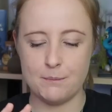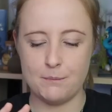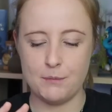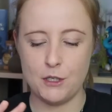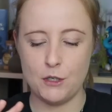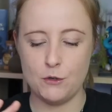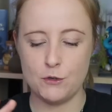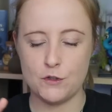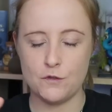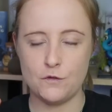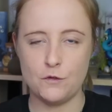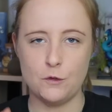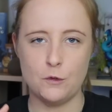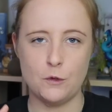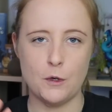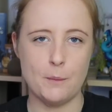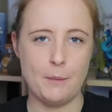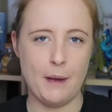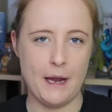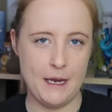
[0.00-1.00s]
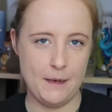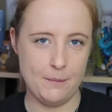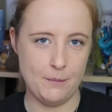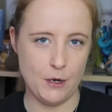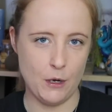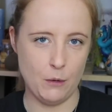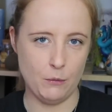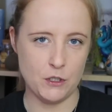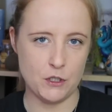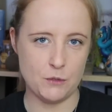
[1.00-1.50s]
beautiful
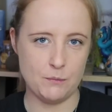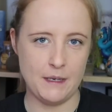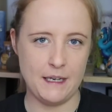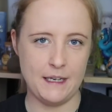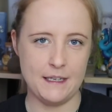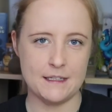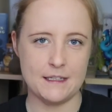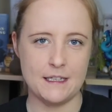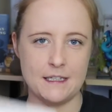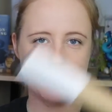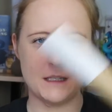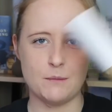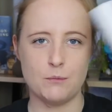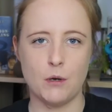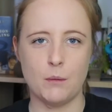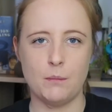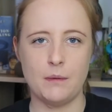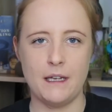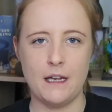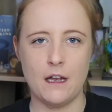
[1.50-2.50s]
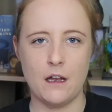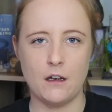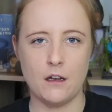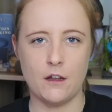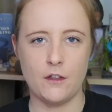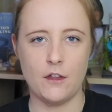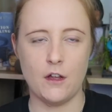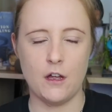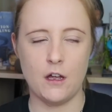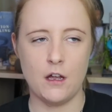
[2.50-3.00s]
paper, which means this is probably
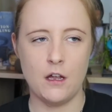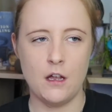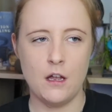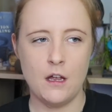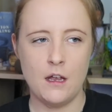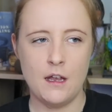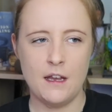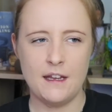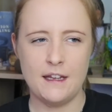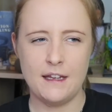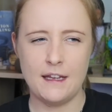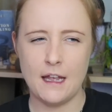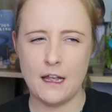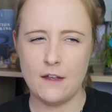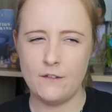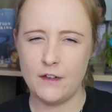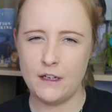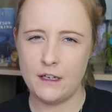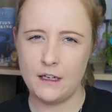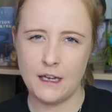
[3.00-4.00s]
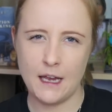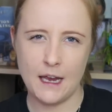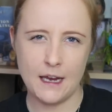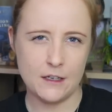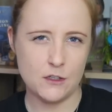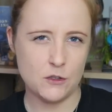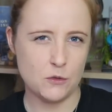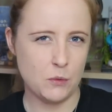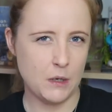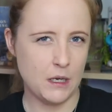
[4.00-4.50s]
another Kevin
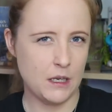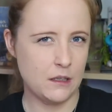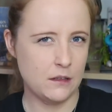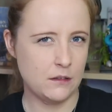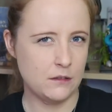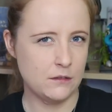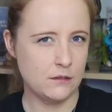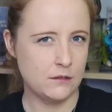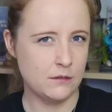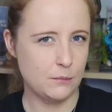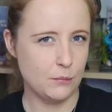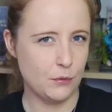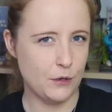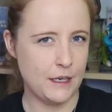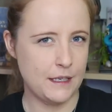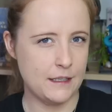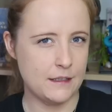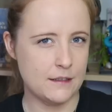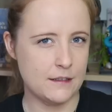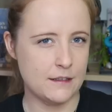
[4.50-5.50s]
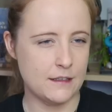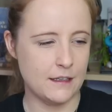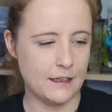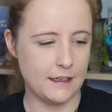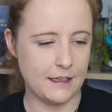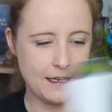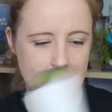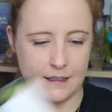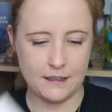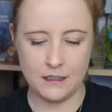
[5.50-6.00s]
Cantwell print. Did I
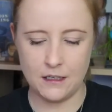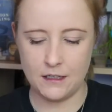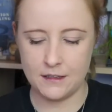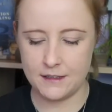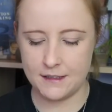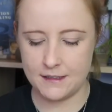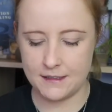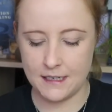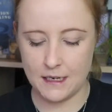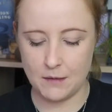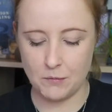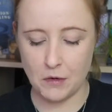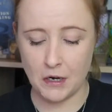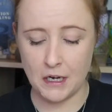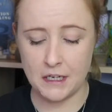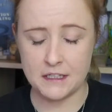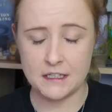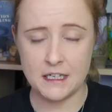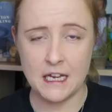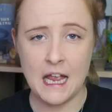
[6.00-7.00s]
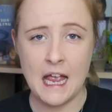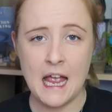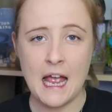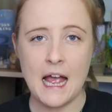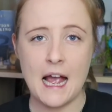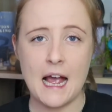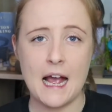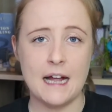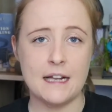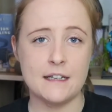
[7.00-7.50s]
get the artist's name right?
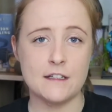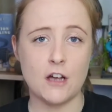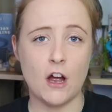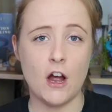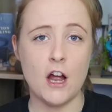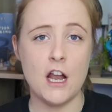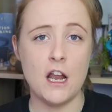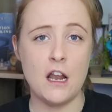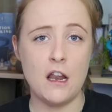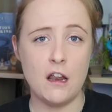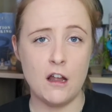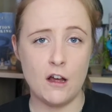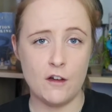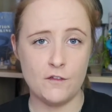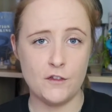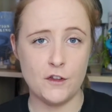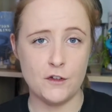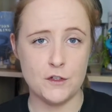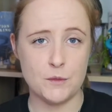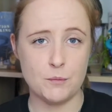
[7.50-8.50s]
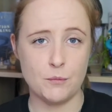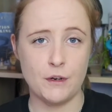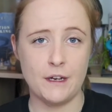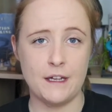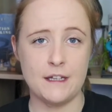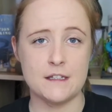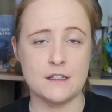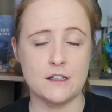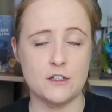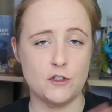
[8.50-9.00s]
And I love those
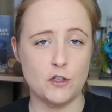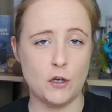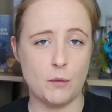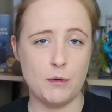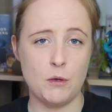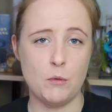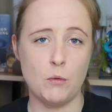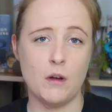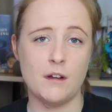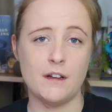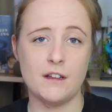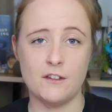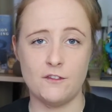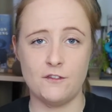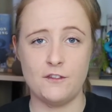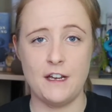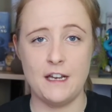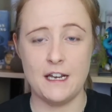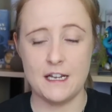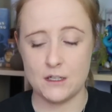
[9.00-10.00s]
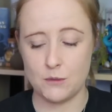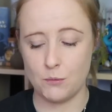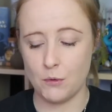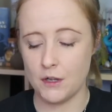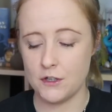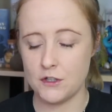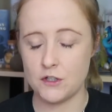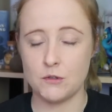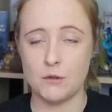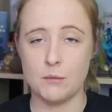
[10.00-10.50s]
prints, the Dobby one and the Phoenix
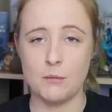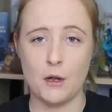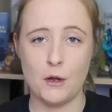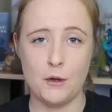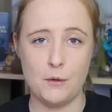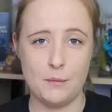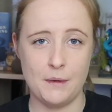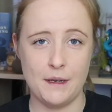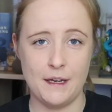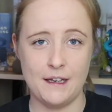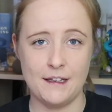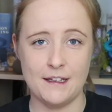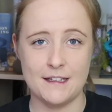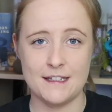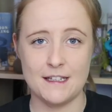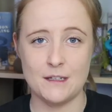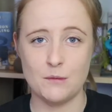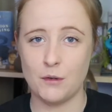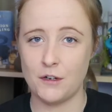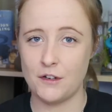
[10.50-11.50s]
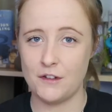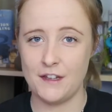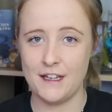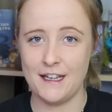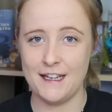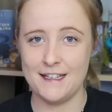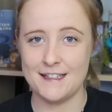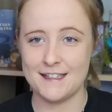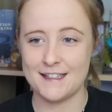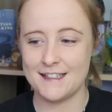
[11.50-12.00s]
one, so I'm hoping this is one of
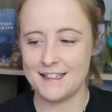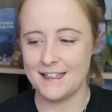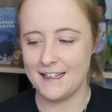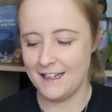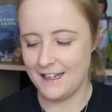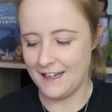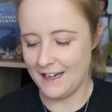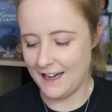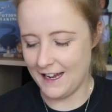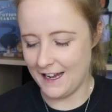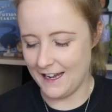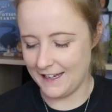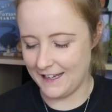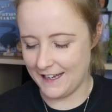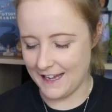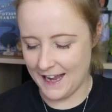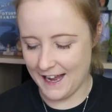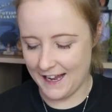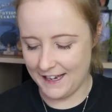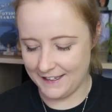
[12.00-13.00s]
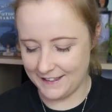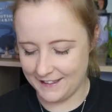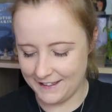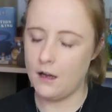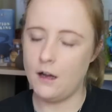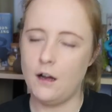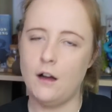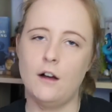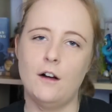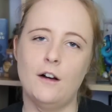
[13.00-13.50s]
these again.
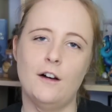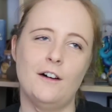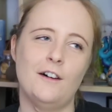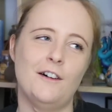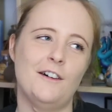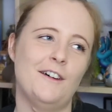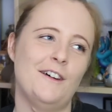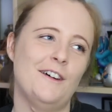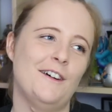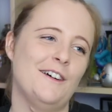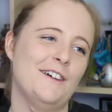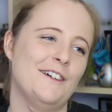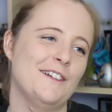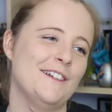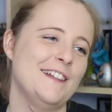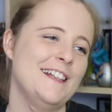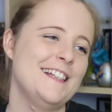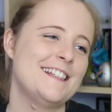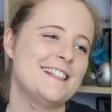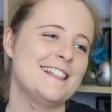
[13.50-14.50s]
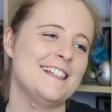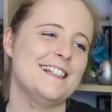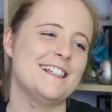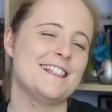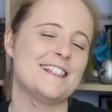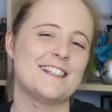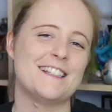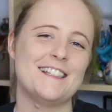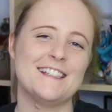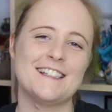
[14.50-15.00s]
Oh this is